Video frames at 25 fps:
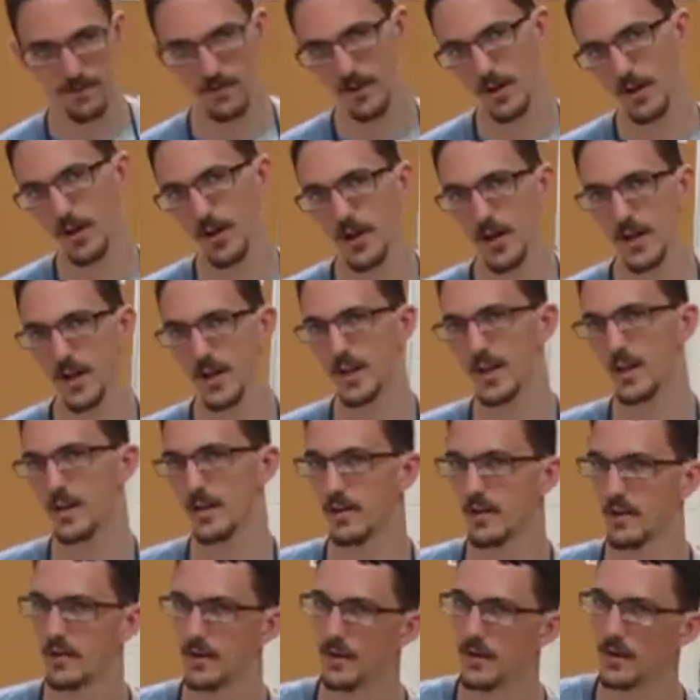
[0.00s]

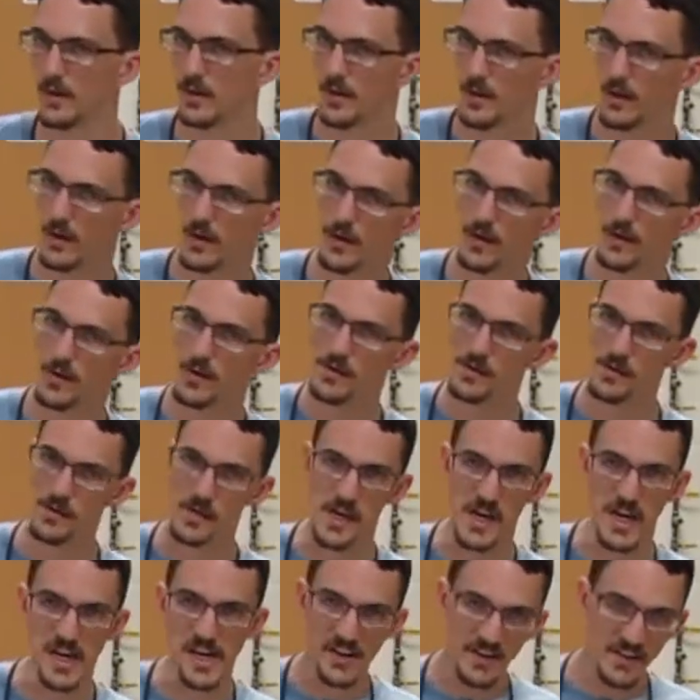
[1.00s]
very
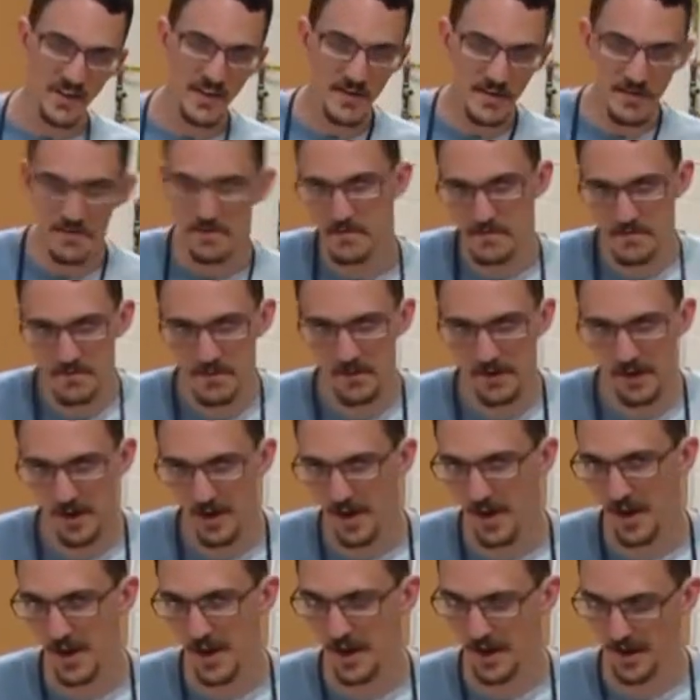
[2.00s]
neat.
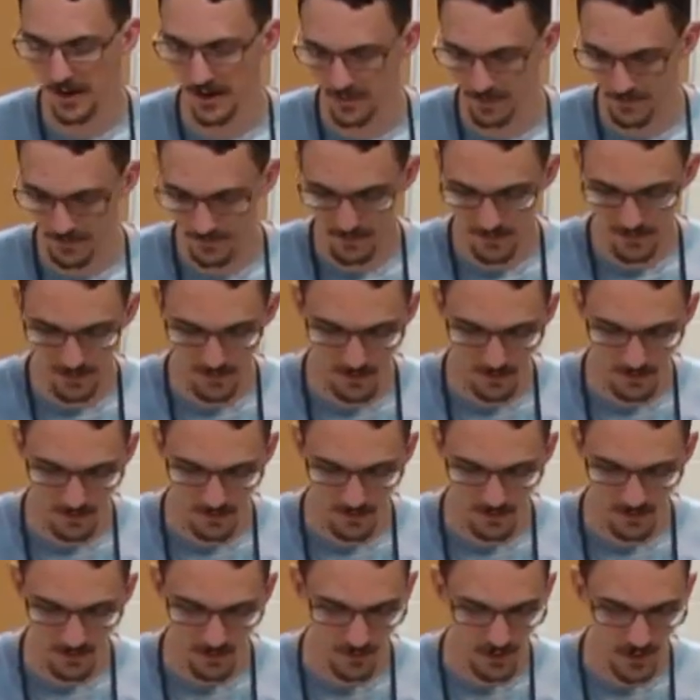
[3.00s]

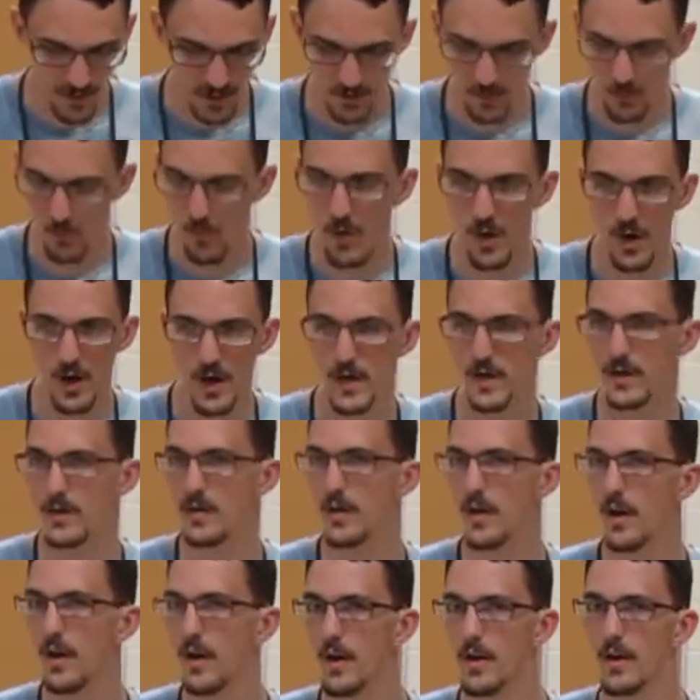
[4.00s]
You're cutting
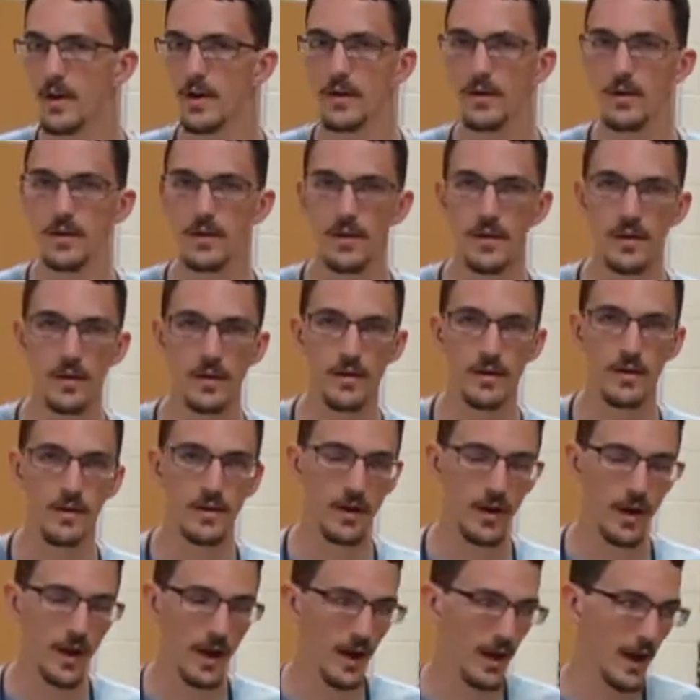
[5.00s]
wood.
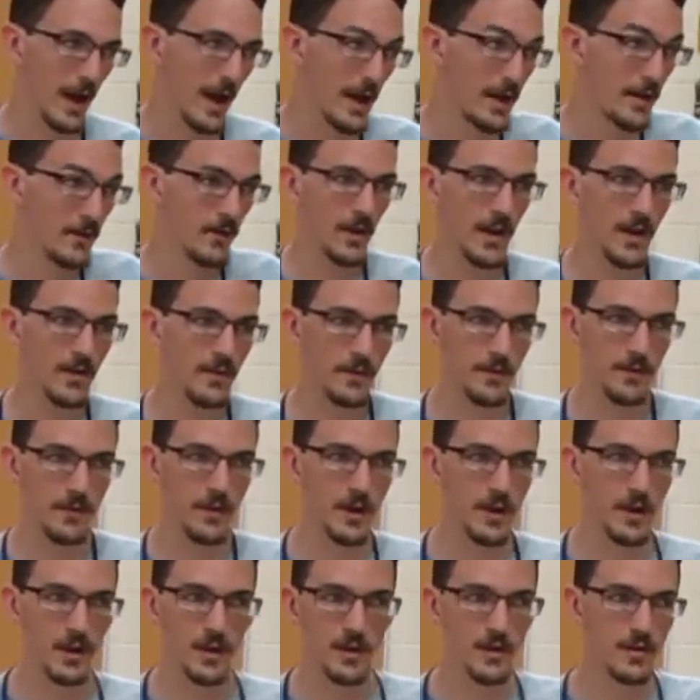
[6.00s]
I don't have a
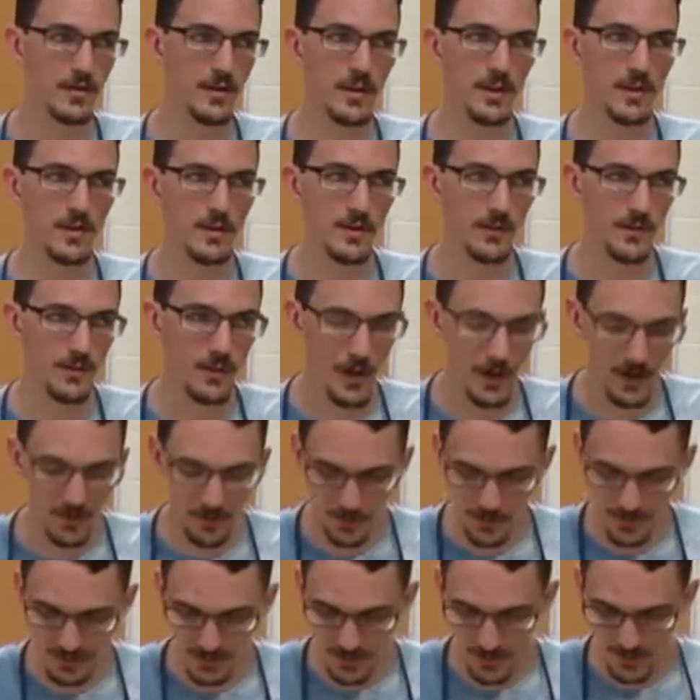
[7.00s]
very good sense of
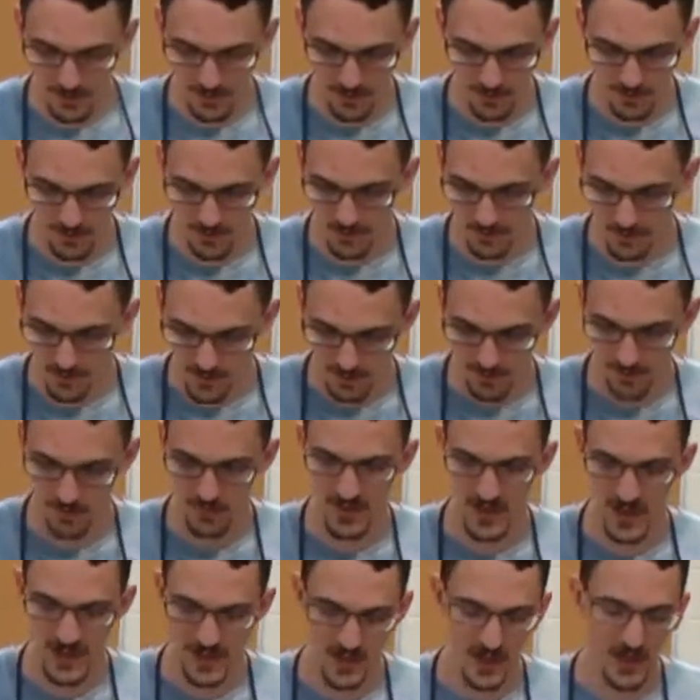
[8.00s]
craftsmanship, so sometimes
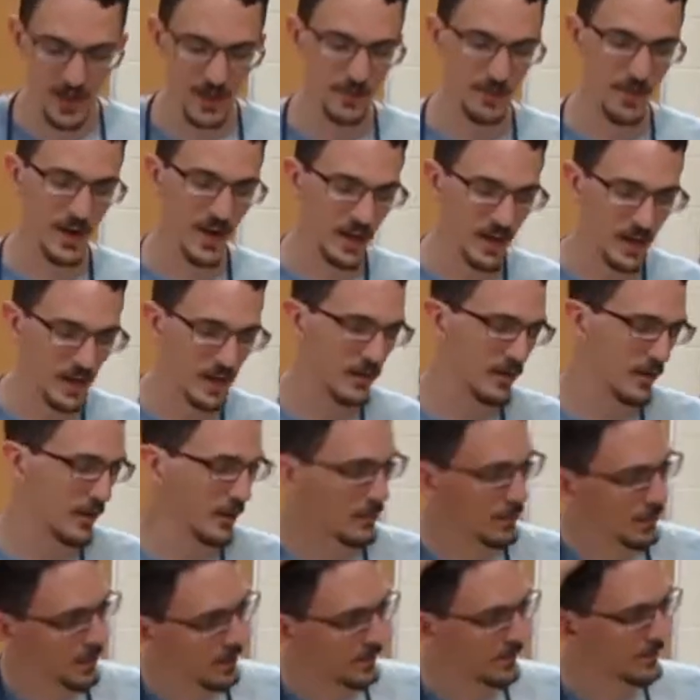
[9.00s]
when I cut, my cuts
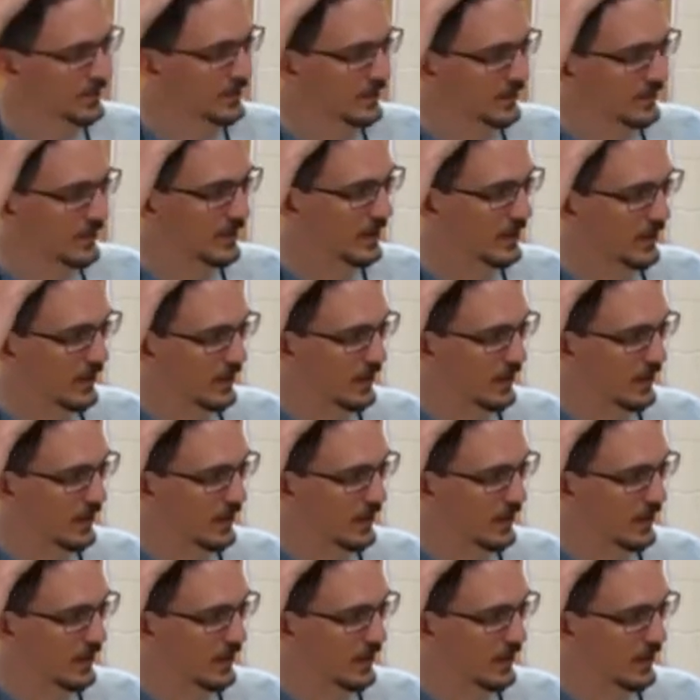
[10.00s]
aren't perfect.